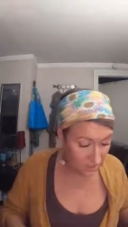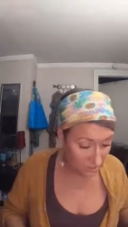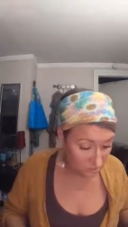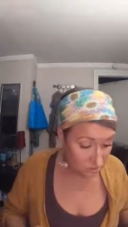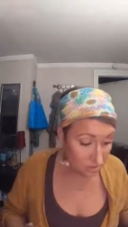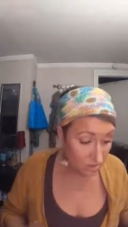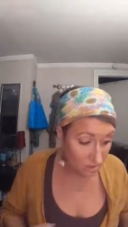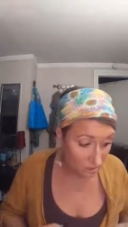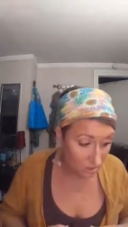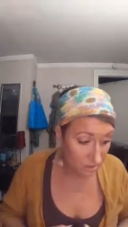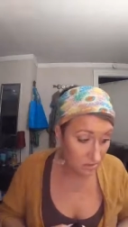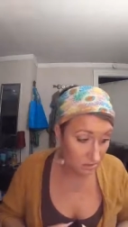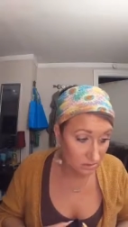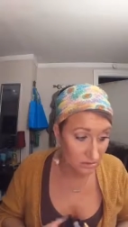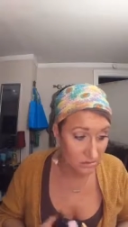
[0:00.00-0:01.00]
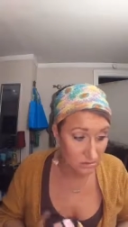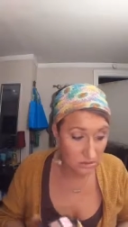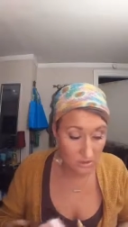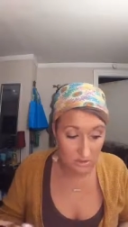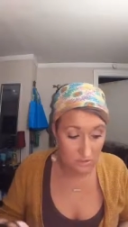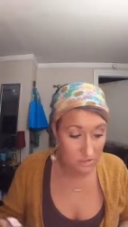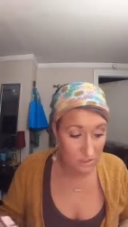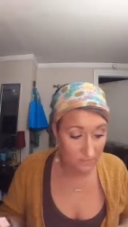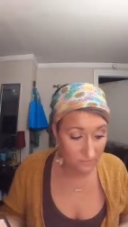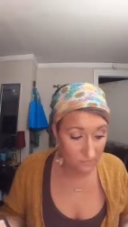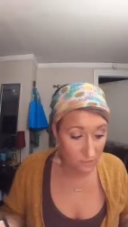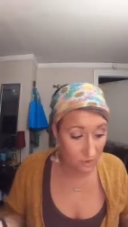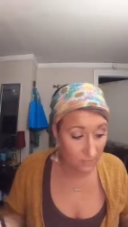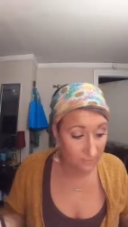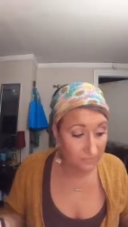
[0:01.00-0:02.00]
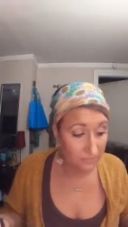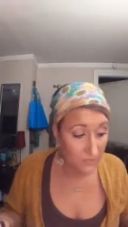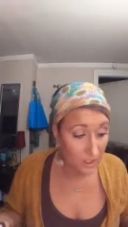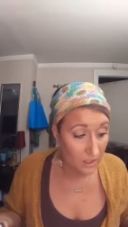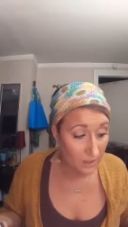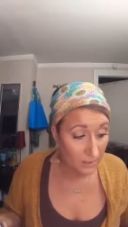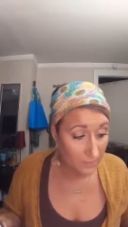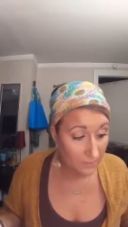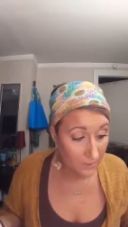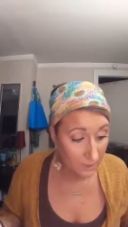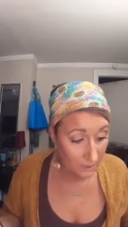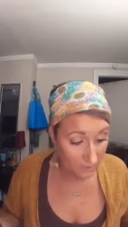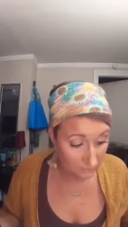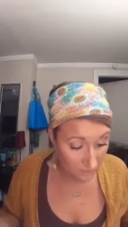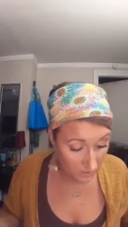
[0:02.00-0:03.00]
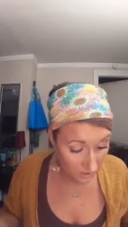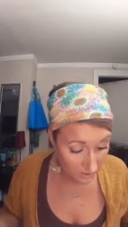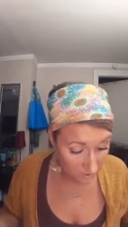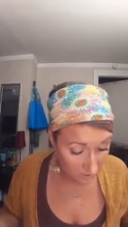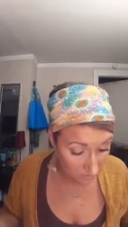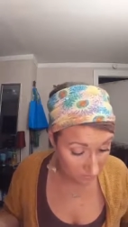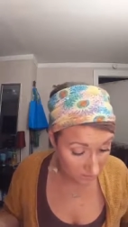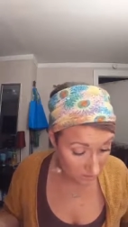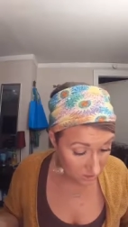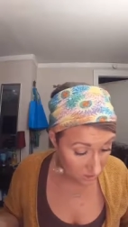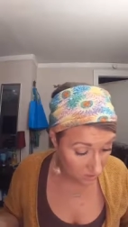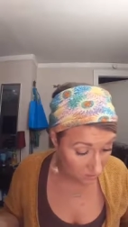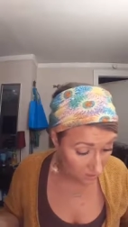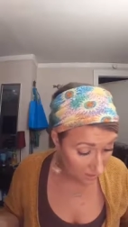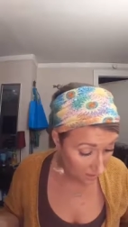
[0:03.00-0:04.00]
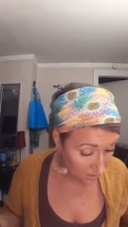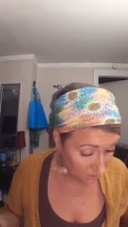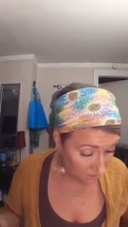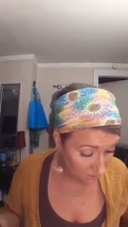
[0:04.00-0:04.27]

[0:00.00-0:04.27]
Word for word: I usually also use a Q-tip for. But right now, I don't have